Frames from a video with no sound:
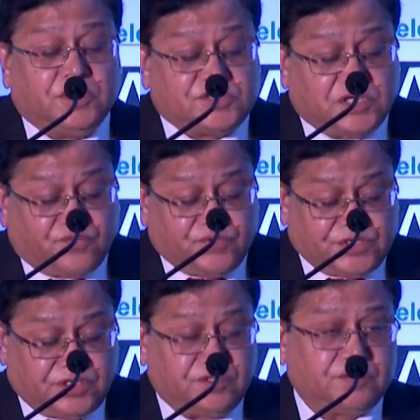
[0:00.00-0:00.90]

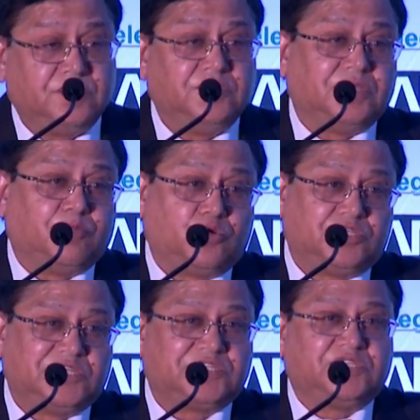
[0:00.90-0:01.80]
servicing, is about
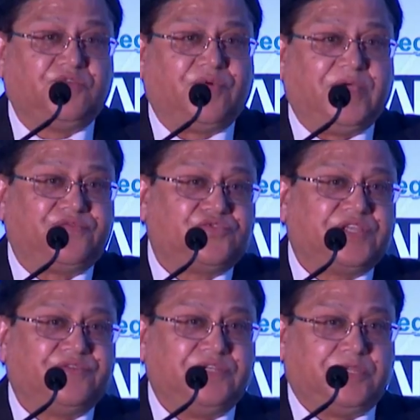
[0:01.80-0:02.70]
65% to
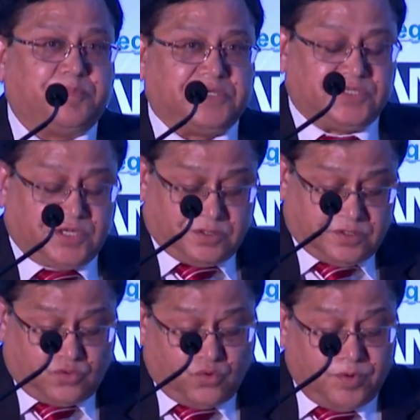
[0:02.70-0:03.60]
70%
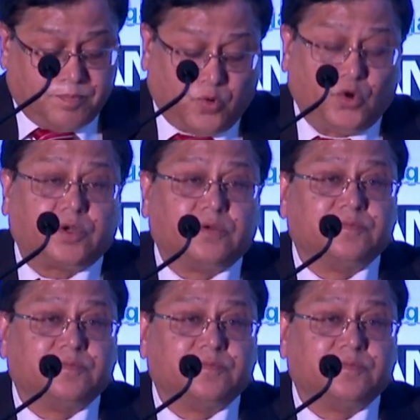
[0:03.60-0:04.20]
through import.